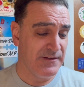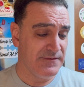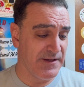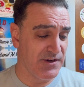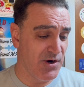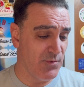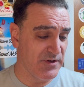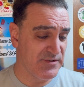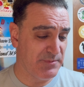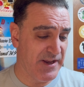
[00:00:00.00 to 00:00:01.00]
they're going with
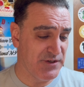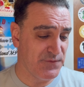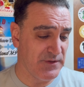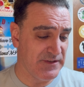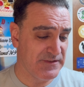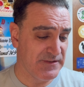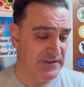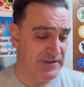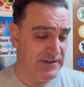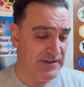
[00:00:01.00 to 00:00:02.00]
a splash for this.
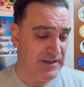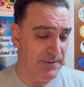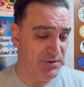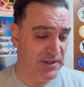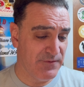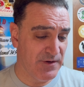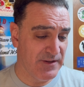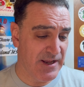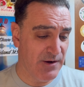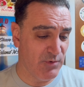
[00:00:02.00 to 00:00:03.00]
And believe it or
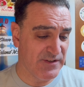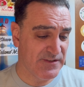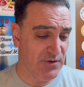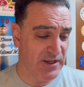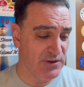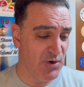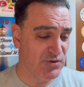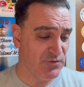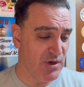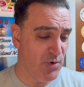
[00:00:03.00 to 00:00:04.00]
not, we still get
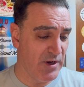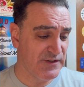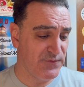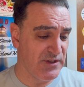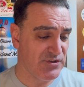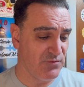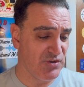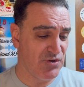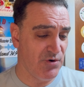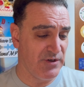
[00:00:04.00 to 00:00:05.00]
loads of requests for this to
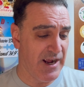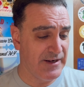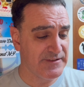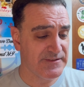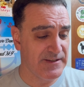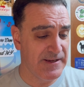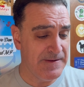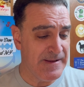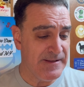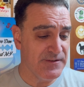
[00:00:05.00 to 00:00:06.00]
return. Honestly,
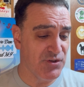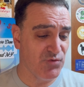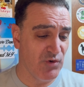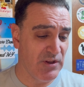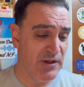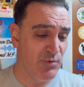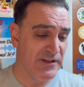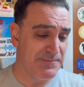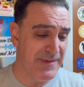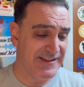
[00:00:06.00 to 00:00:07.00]
this really
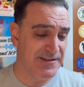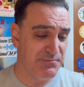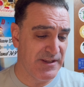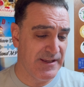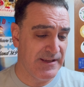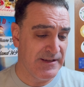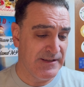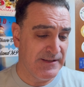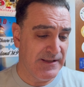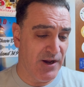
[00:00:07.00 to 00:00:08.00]
was meant to be
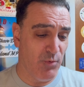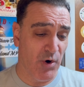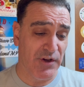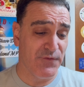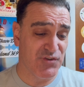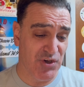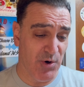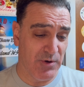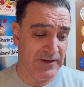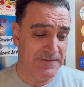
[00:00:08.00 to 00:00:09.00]
a one-off
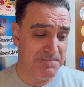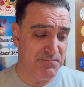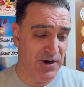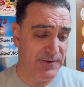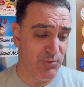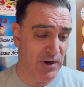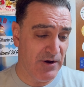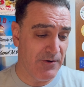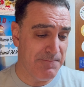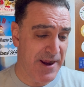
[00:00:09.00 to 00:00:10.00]
joke, but
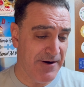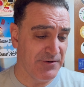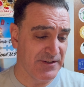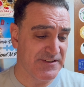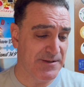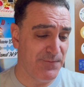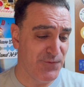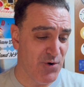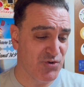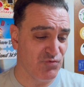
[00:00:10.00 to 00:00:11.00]
well, apparently some
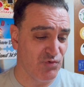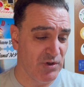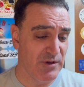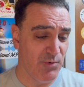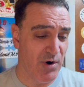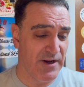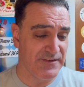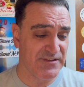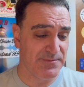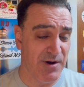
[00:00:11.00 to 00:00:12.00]
folks really want
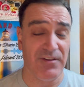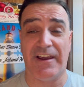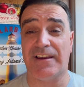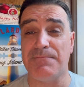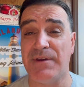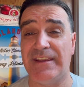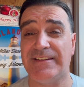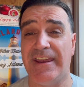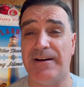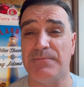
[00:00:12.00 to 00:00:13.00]
to smell like a baked
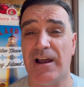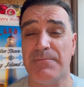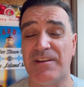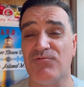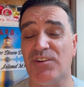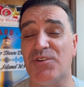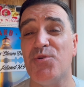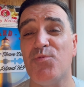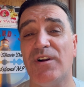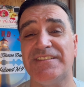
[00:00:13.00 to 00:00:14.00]
ham. I mean, really,
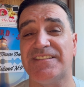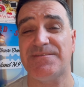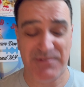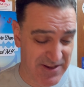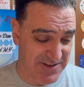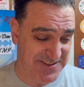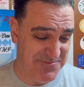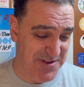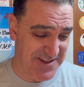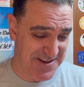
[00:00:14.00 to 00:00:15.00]
who wants to smell,
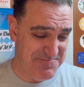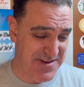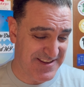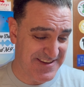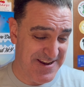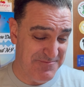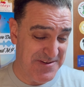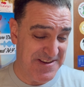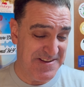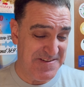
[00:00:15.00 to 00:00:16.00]
smell like a baked ham?
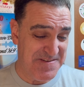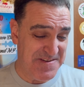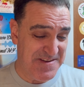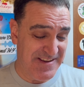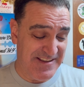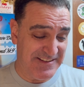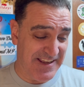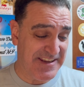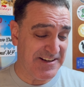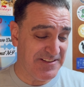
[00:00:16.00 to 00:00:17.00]

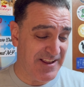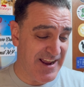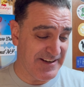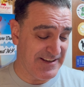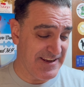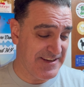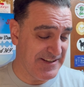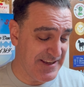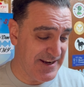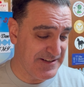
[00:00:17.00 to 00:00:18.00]
Like it a lot. I
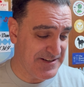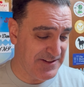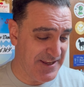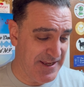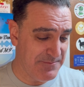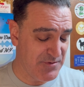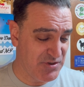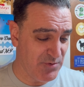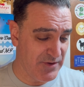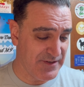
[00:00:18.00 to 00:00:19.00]
cannot claim
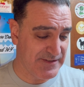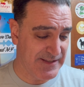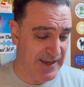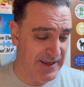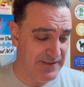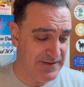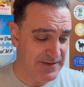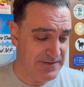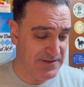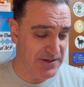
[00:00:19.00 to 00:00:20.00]
to
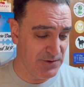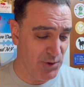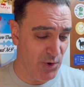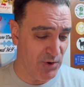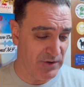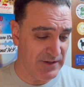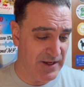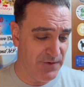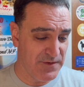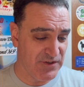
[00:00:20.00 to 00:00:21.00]
understand the allure
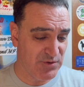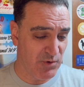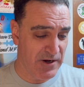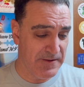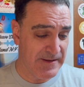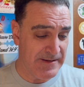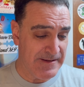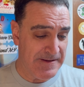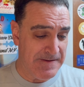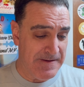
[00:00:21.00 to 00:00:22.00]
of this one,
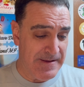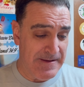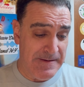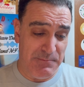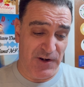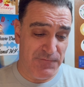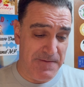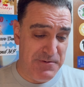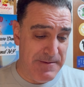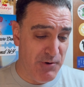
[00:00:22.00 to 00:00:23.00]
but if
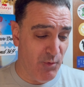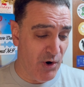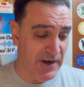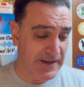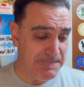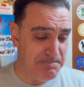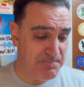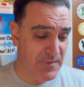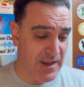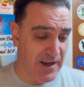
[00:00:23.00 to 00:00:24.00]
the people want it,
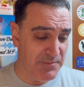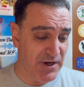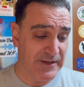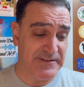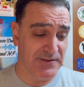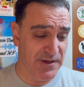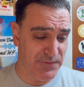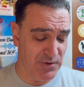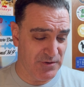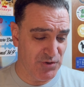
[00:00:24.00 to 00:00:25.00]
I'm going to
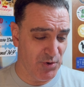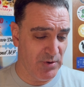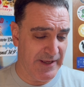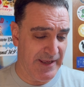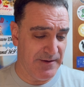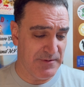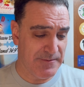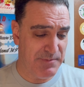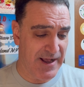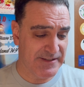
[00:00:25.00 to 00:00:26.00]
deliver Yule
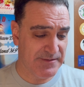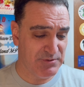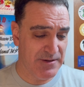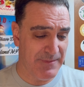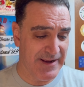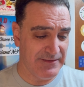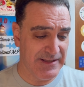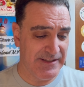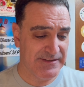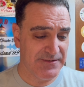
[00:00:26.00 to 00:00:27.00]
Ham, possibly my
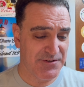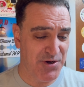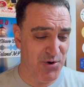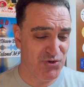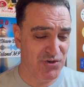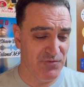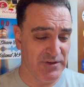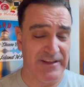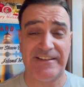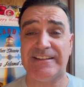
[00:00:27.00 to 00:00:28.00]
least kosher
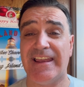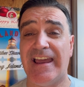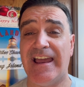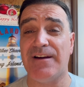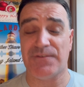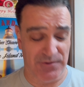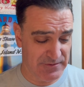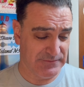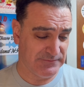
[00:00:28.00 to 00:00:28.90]
released ever.